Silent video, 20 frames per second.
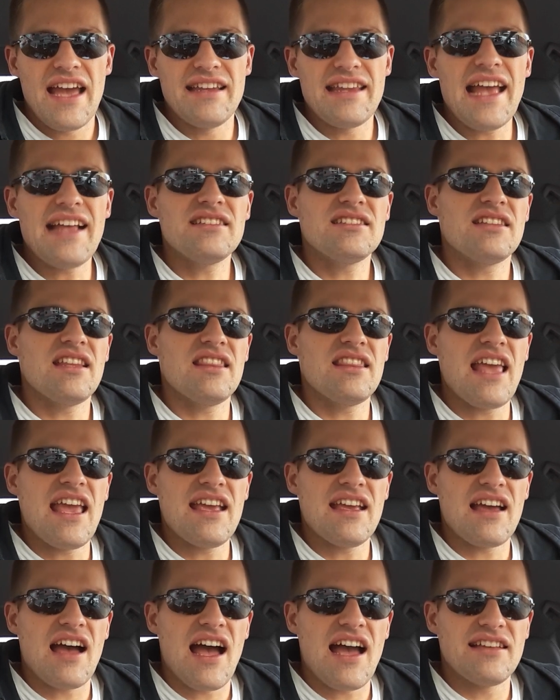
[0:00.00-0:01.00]
And that's the
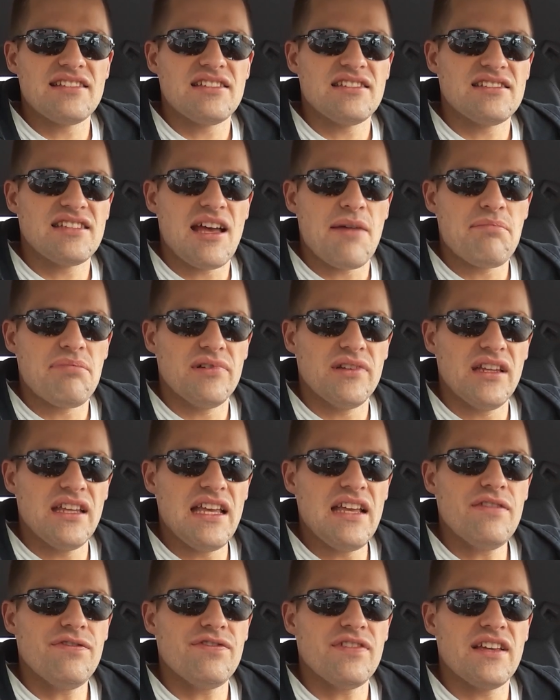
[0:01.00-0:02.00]
thing, guys, is that
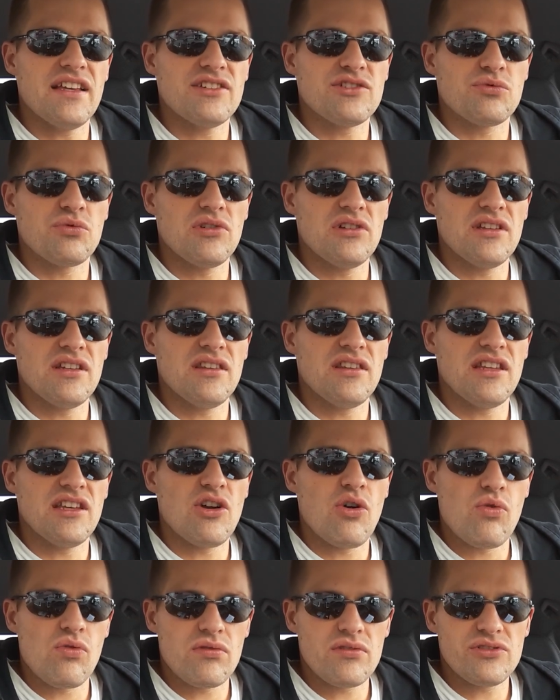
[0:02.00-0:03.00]
belief is really the
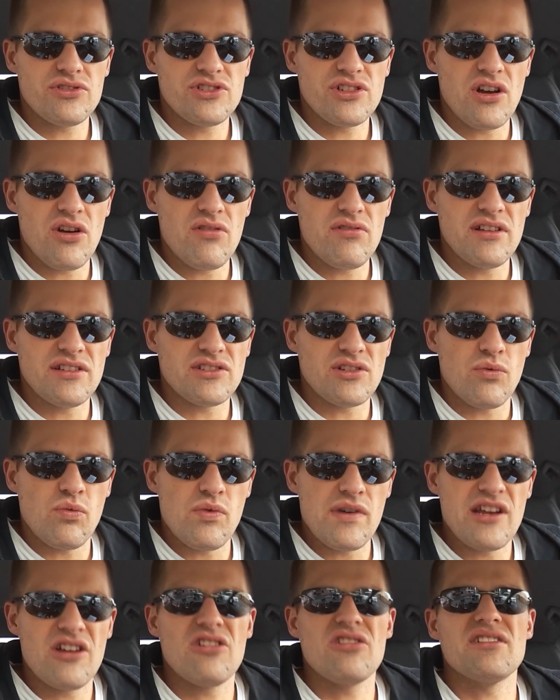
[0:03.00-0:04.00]
cornerstone. It's a
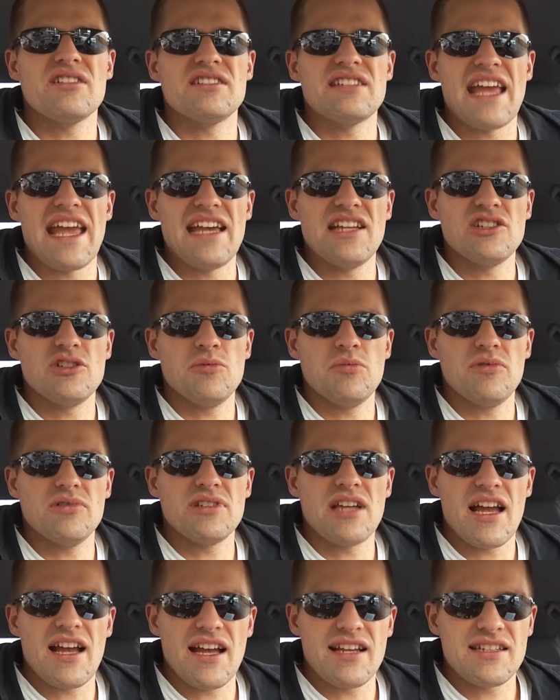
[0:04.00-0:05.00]
weird, intangible
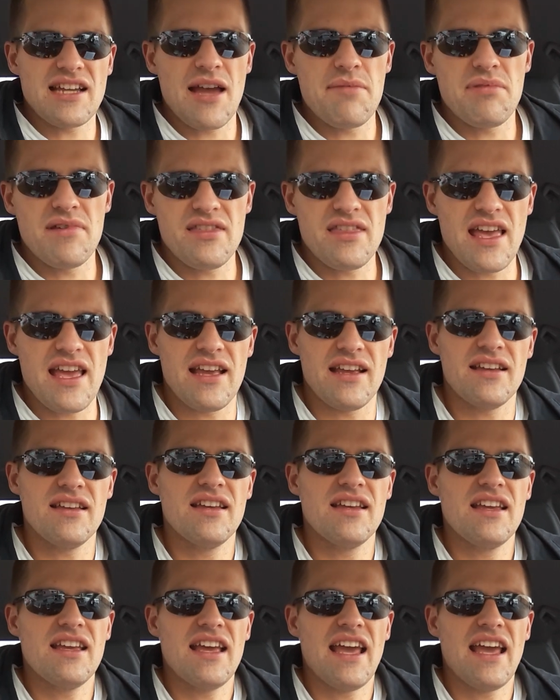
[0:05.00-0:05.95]
t- type of thing.